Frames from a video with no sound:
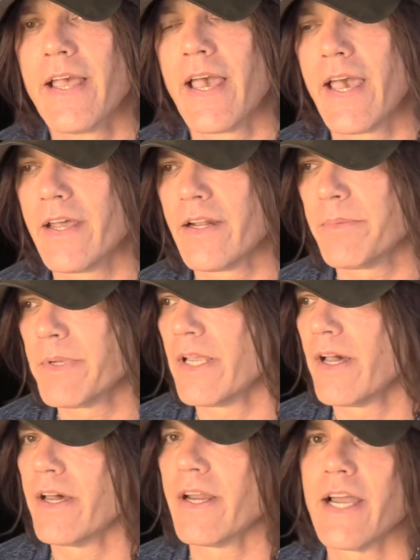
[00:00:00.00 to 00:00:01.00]
and it'll be
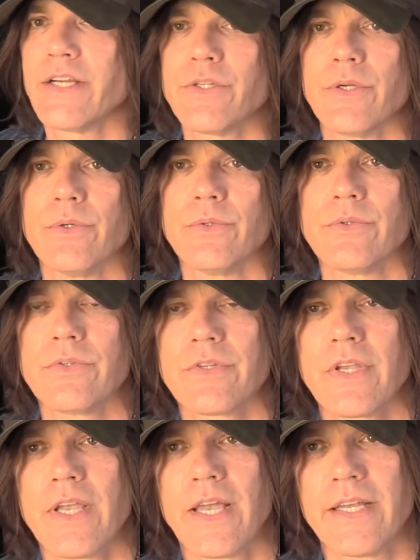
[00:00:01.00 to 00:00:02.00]
on
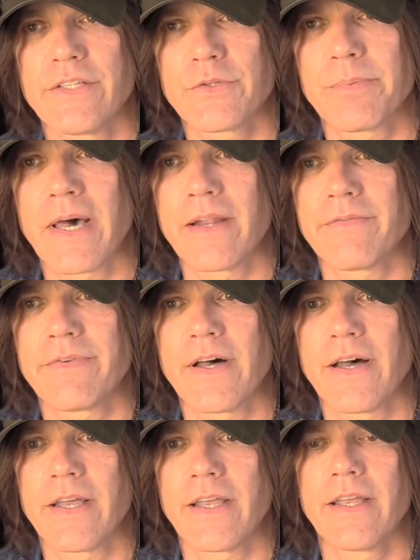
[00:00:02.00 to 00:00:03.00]
iTunes and
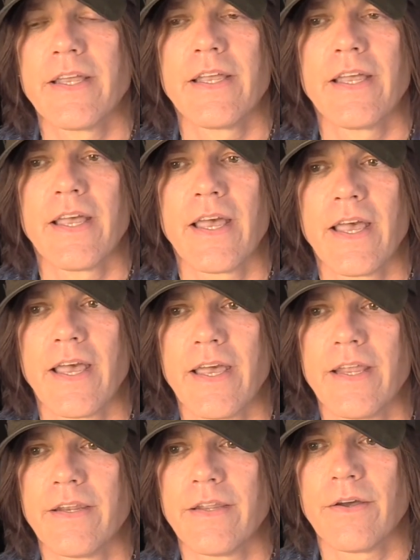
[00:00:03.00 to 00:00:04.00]
Spotify.
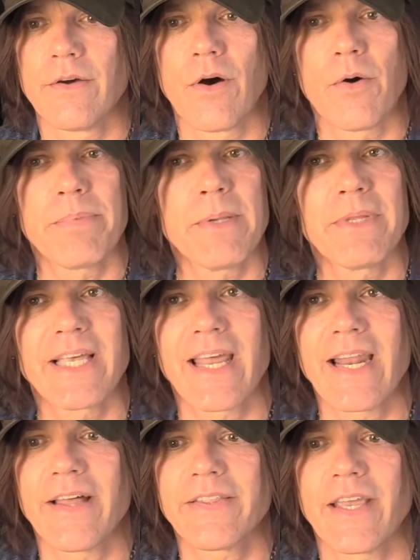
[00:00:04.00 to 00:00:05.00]
And hope people get
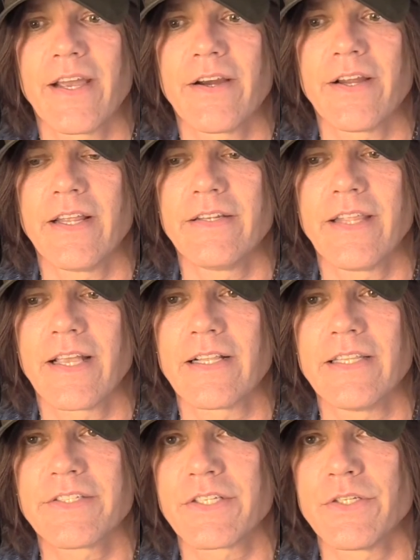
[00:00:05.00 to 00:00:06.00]
out there and take a
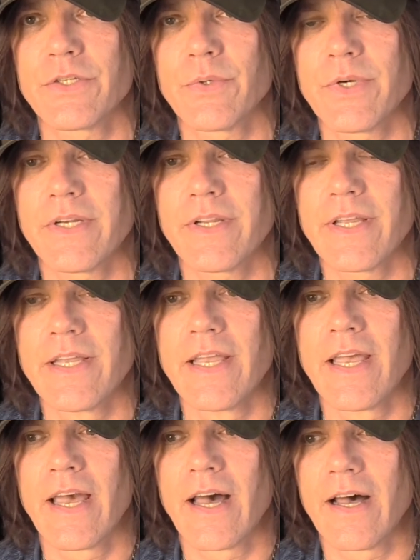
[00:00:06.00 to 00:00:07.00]
listen to it.
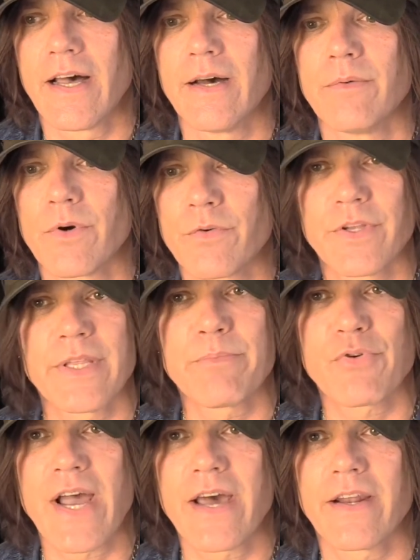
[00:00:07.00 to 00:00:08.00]
We're really
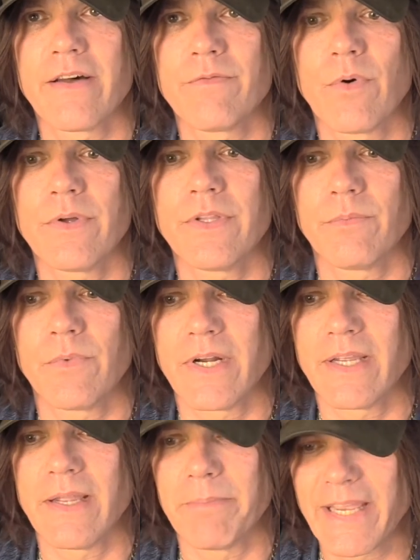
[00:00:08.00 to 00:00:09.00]
proud of what
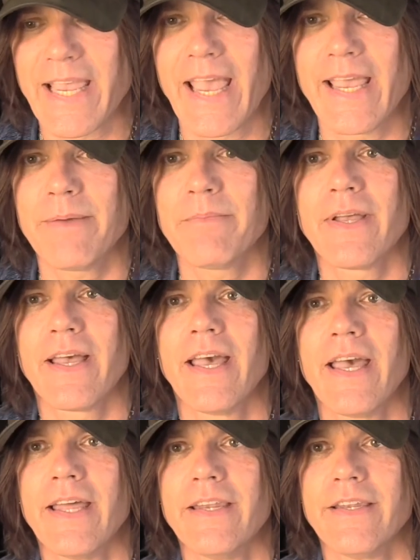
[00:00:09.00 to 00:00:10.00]
it became,
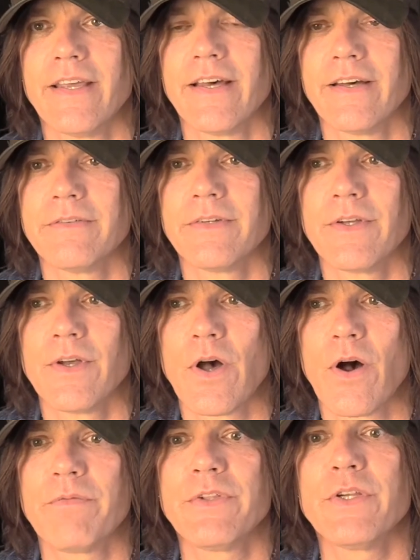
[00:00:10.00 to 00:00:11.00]
and
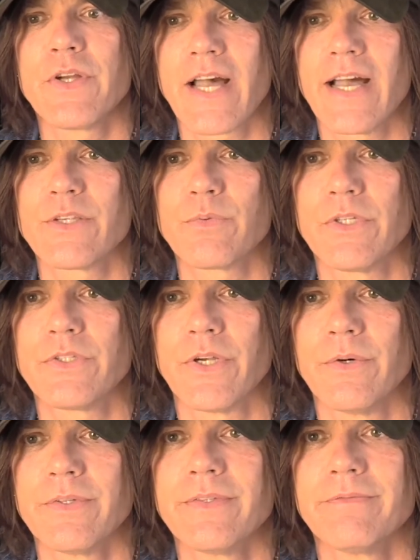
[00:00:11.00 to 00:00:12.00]
hopefully you guys will
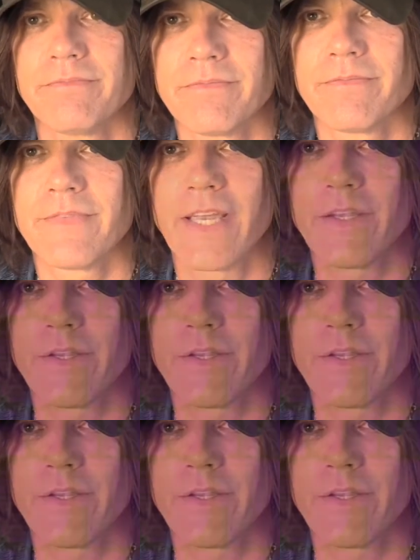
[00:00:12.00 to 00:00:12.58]
too. Thank